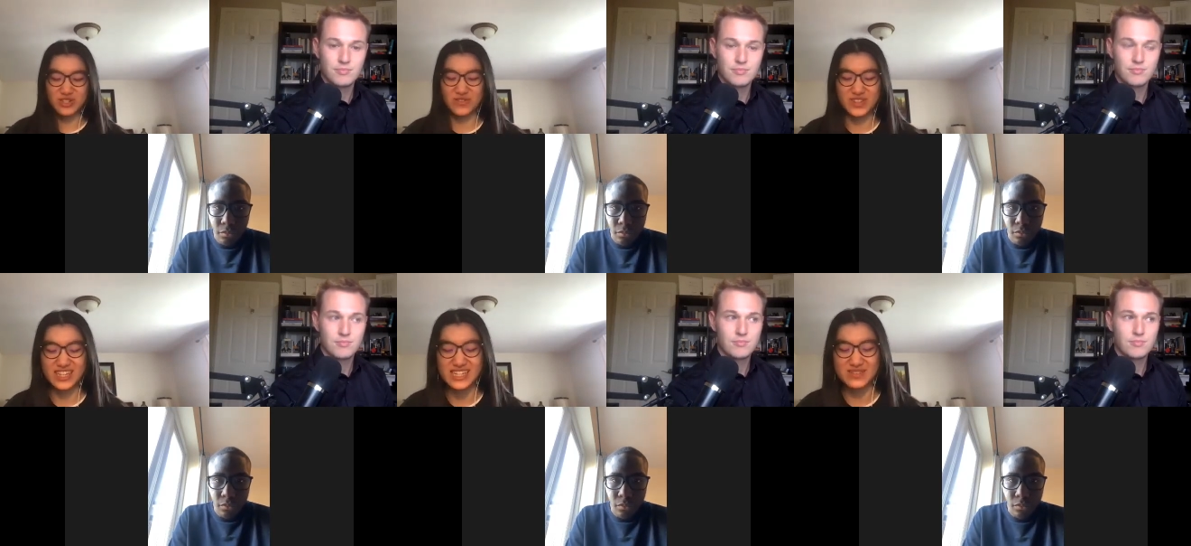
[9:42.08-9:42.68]
Speaker 1: for
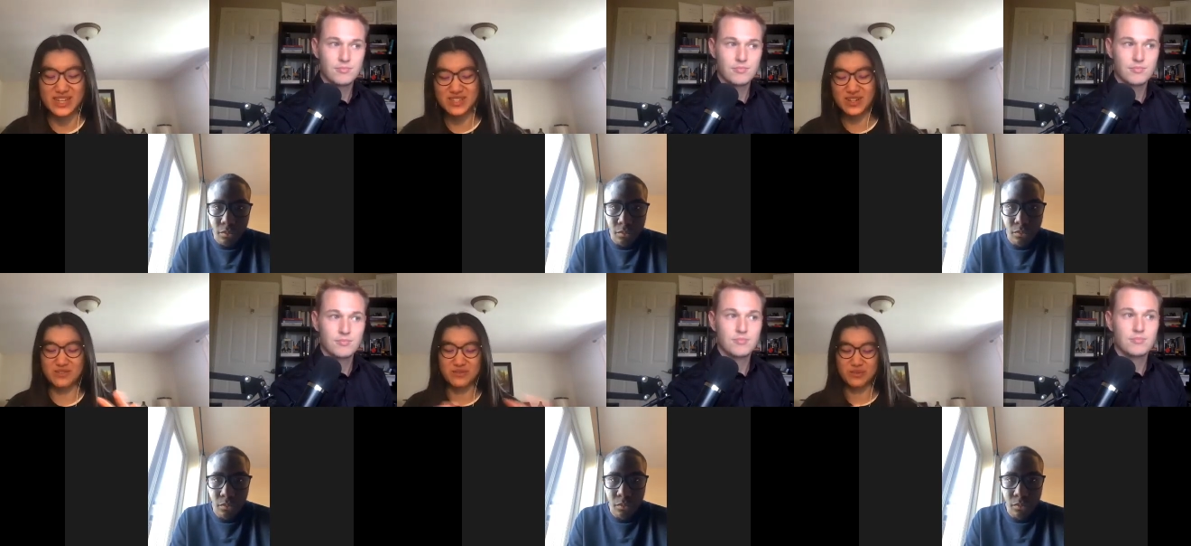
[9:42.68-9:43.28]
things based
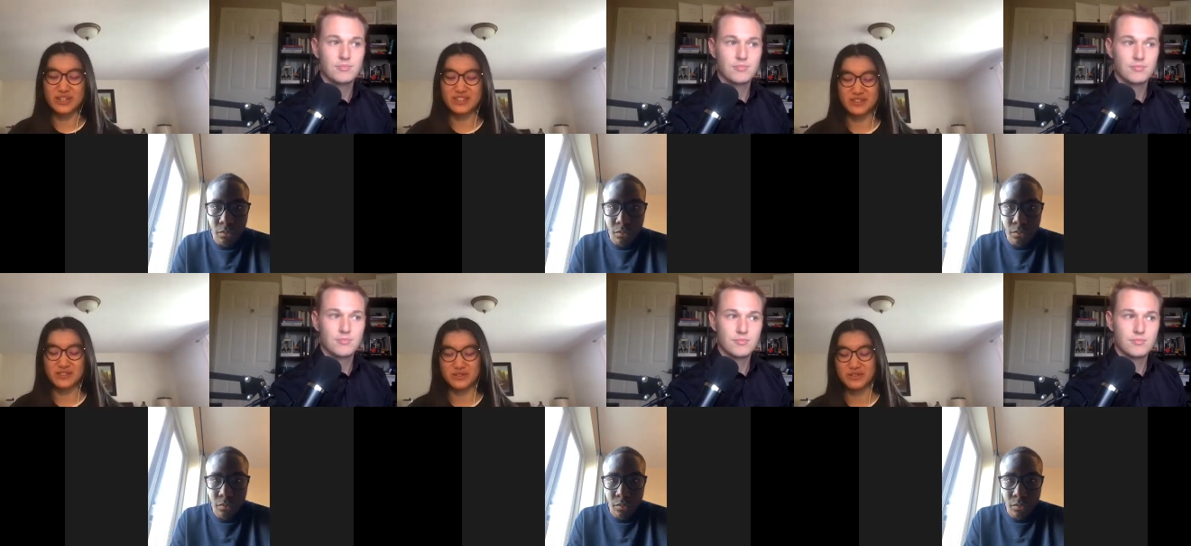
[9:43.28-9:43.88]
off of what
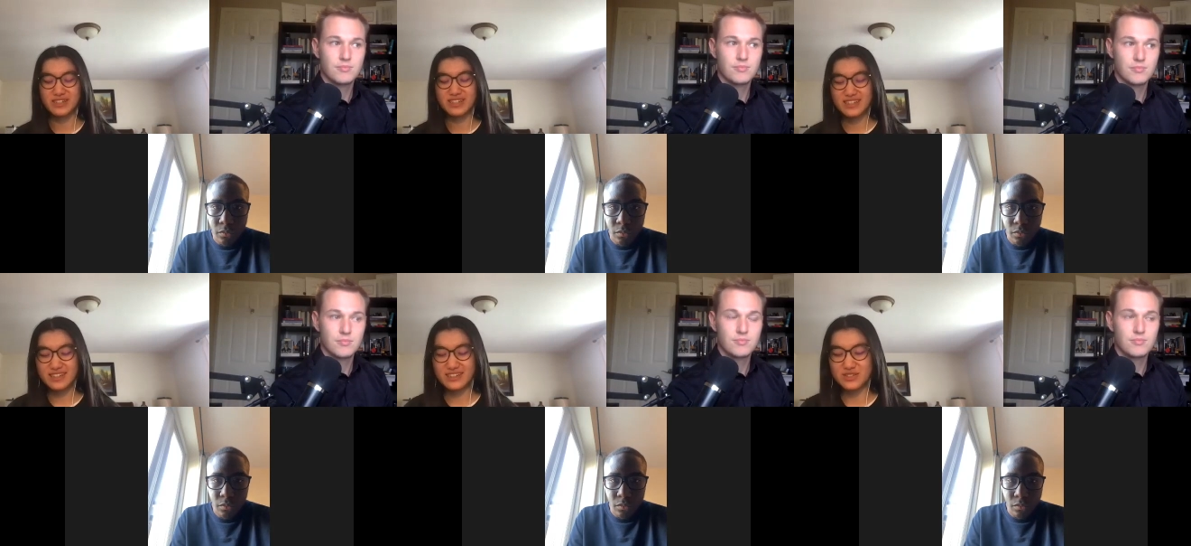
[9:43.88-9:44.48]
you,
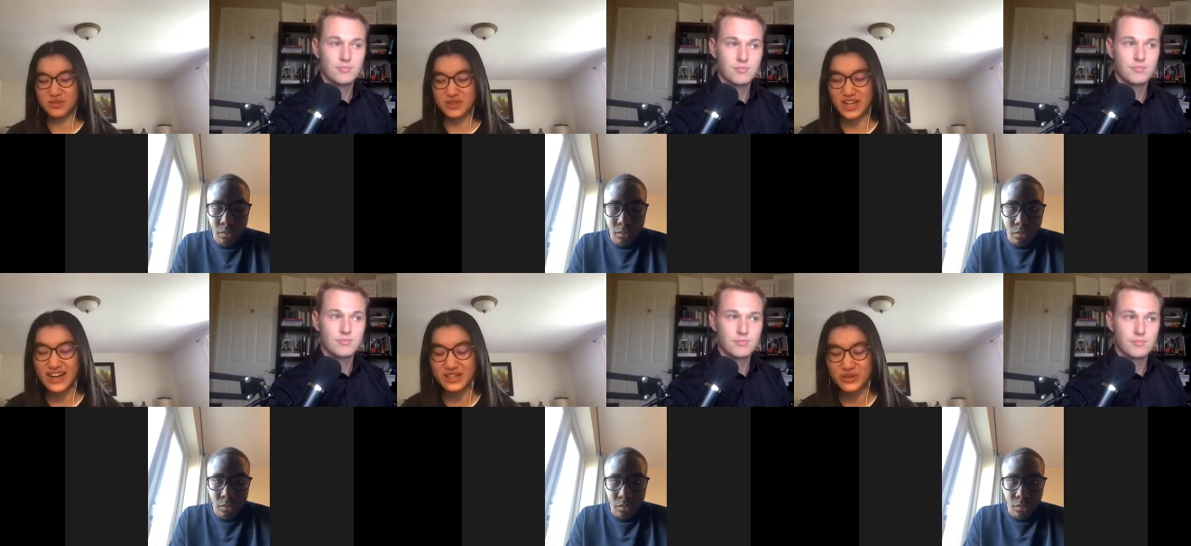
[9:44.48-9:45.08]
sort of the
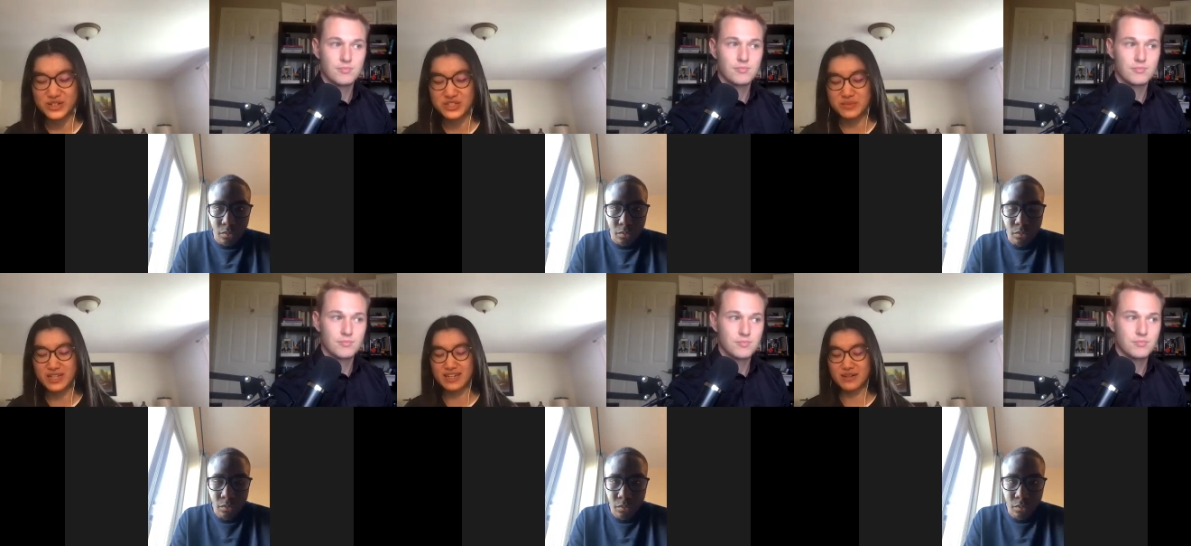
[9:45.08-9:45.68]
guiding question in
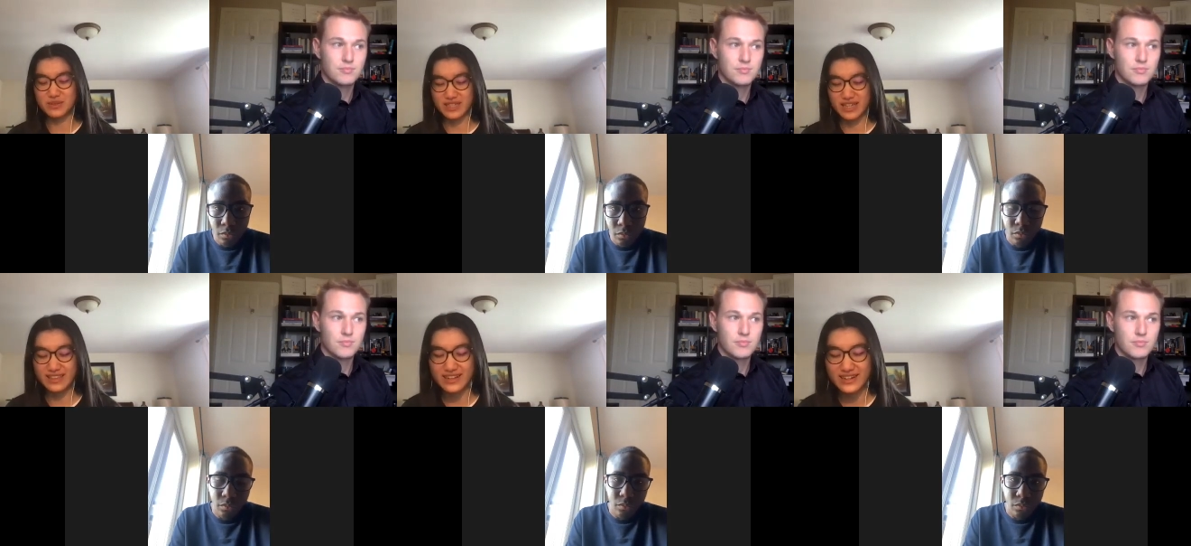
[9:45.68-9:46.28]
the beginning. I really
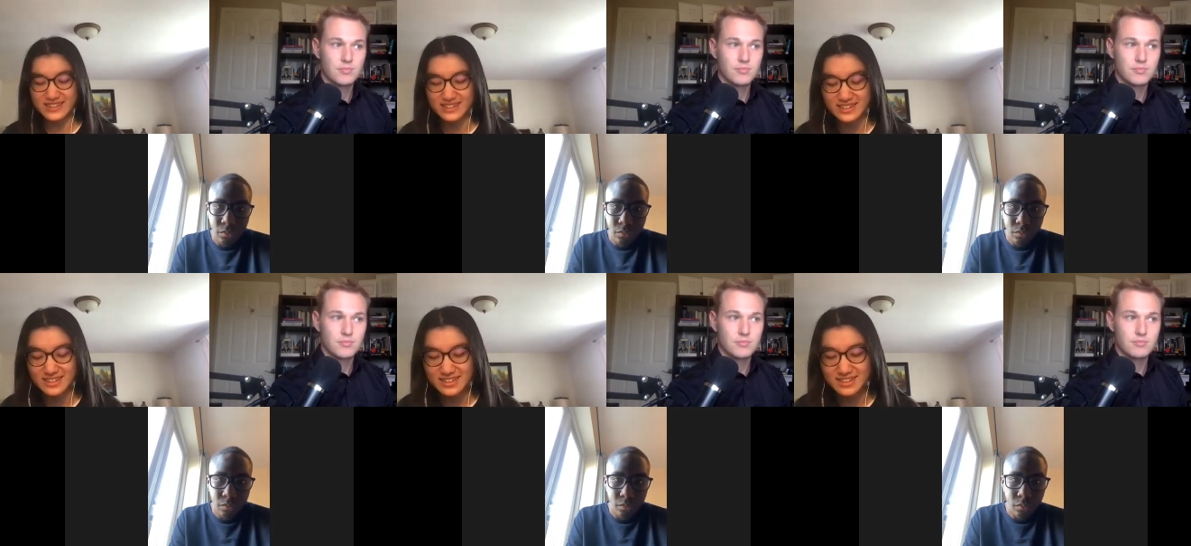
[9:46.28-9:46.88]
like that idea.
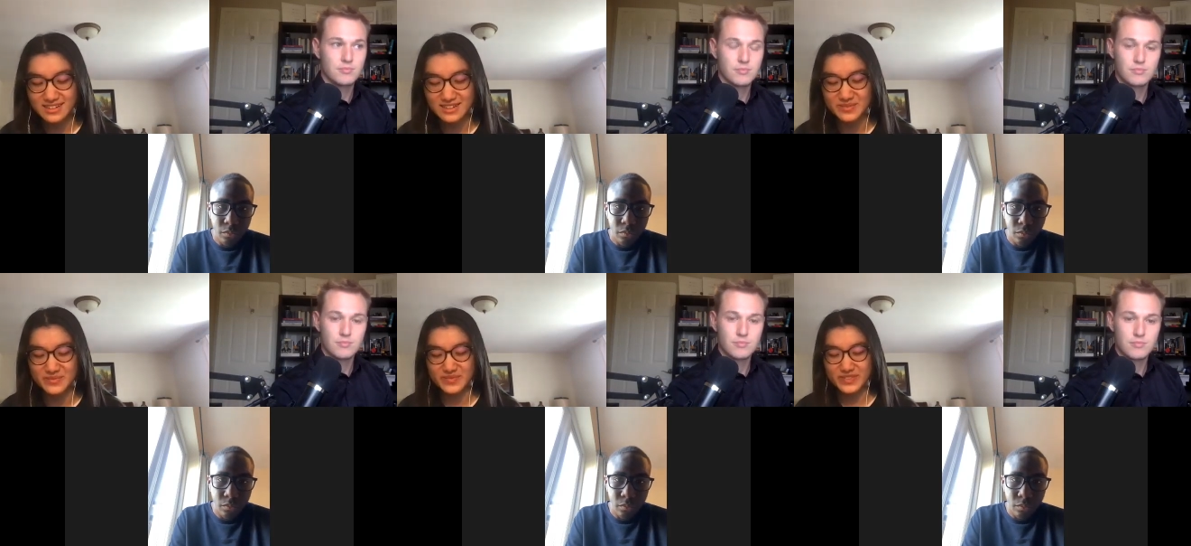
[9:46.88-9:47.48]

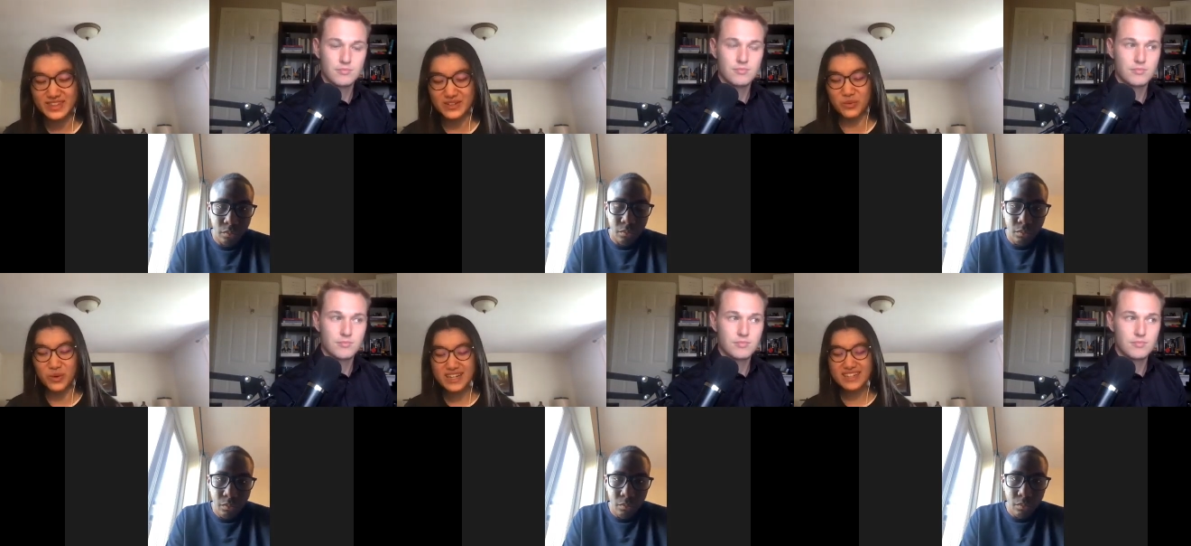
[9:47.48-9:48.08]
Um,
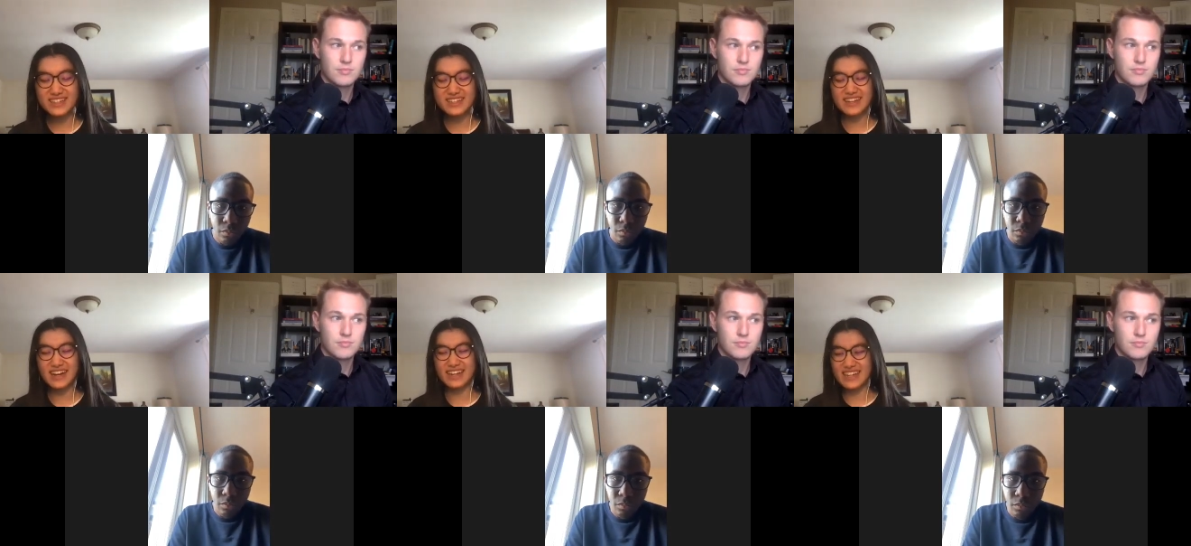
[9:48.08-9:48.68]
what
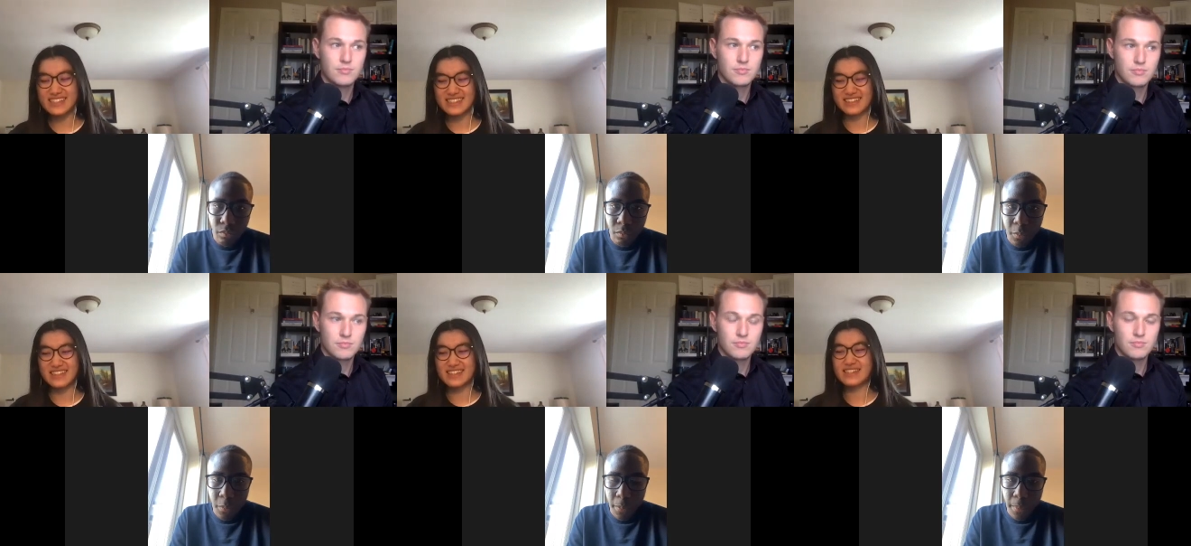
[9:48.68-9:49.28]
I guess
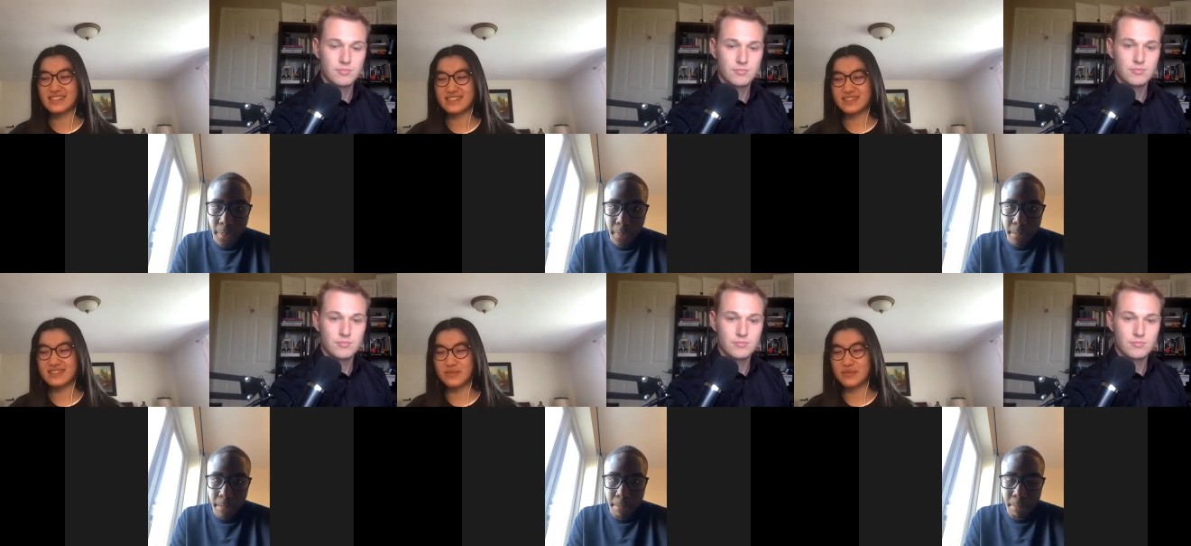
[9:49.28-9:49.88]
this is
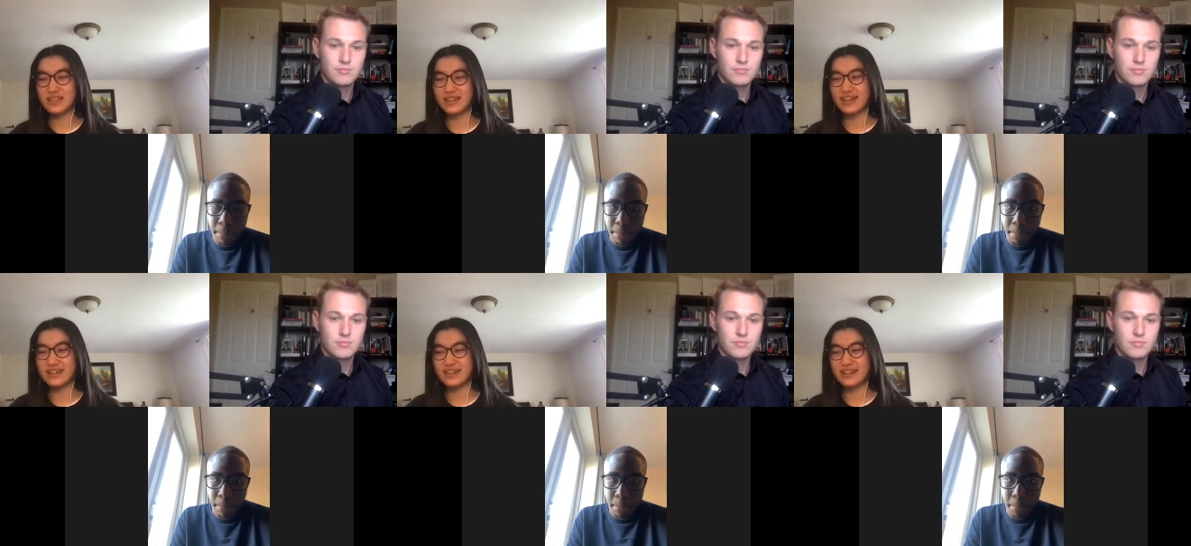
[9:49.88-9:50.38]
something that